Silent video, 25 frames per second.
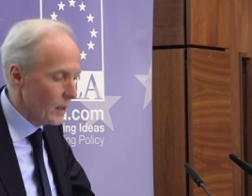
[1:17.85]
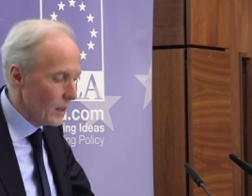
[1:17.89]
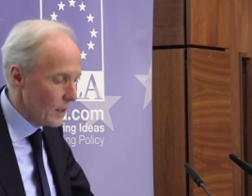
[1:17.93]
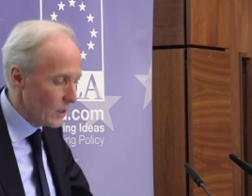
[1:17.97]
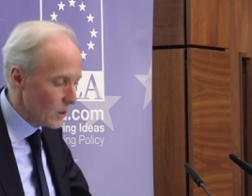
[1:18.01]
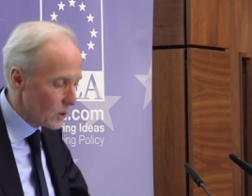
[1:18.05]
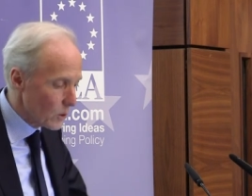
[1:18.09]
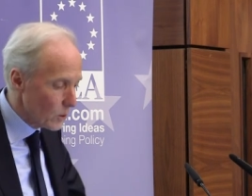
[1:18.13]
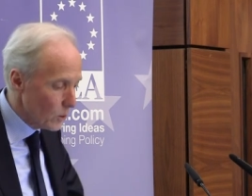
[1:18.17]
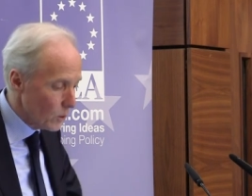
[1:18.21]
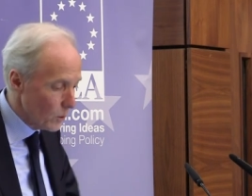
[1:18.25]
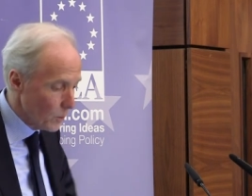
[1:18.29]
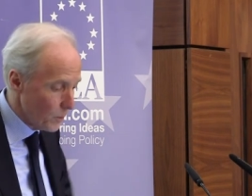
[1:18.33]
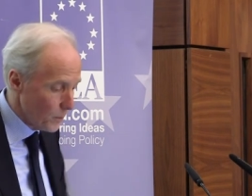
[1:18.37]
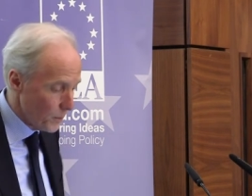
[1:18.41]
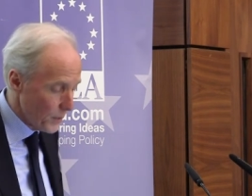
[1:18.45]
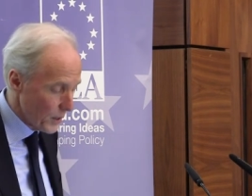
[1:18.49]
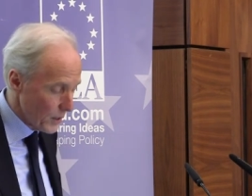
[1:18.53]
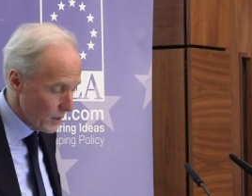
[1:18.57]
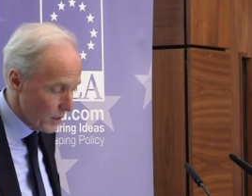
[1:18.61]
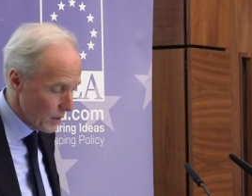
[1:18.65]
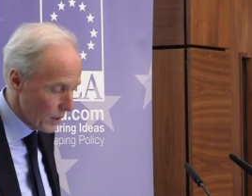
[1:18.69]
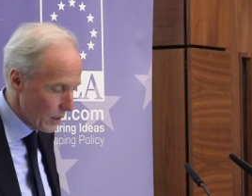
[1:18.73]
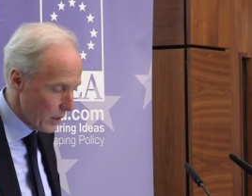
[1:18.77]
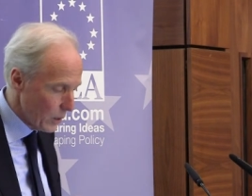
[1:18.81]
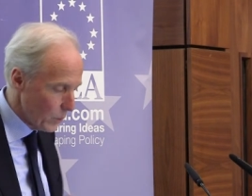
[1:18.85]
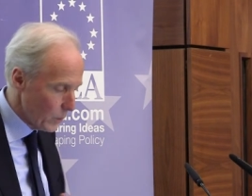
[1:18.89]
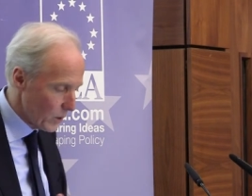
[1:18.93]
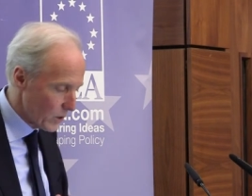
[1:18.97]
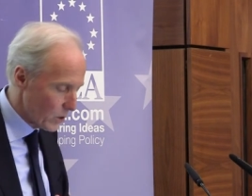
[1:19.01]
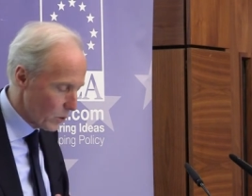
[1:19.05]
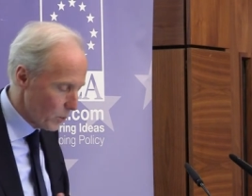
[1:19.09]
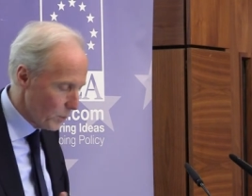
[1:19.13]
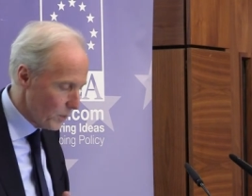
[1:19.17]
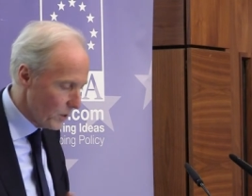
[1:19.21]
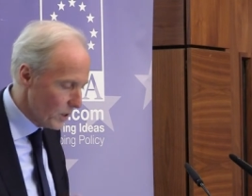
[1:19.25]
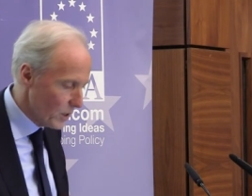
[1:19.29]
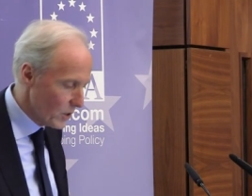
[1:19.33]
And so basically
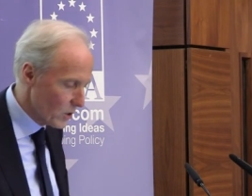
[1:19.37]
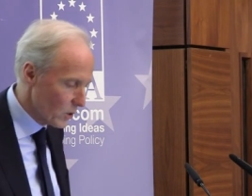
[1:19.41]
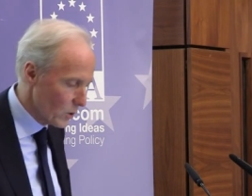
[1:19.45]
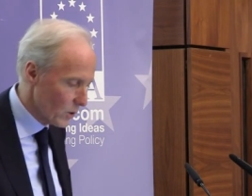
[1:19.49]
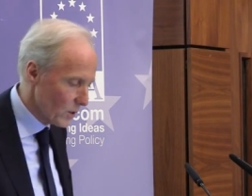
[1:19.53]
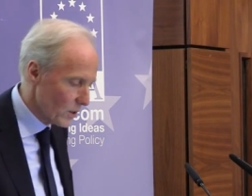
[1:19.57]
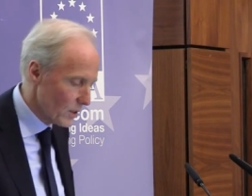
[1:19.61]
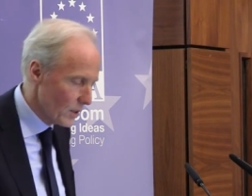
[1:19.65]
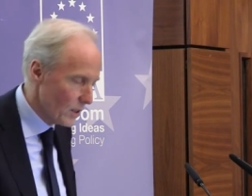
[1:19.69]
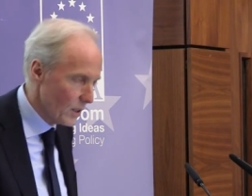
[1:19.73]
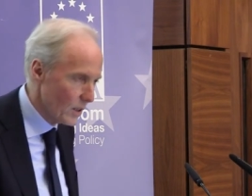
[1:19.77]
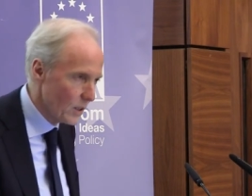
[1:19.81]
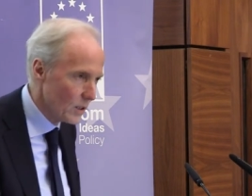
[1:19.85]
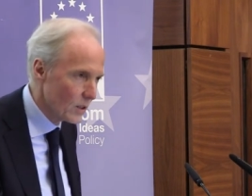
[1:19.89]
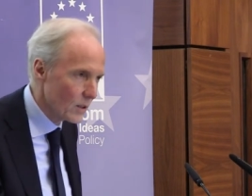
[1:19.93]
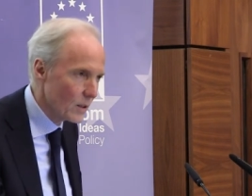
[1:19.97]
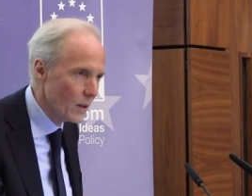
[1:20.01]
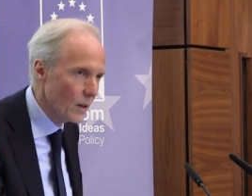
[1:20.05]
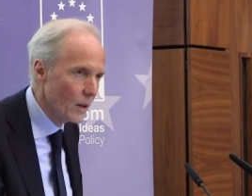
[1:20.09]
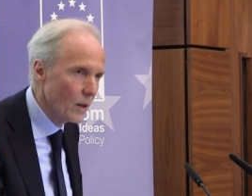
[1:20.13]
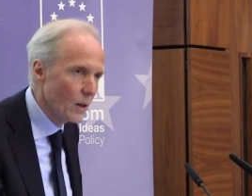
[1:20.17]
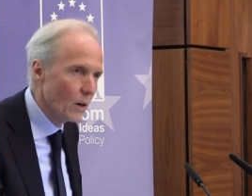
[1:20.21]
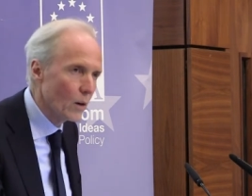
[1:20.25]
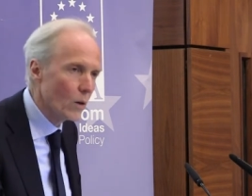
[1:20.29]
what the minister says,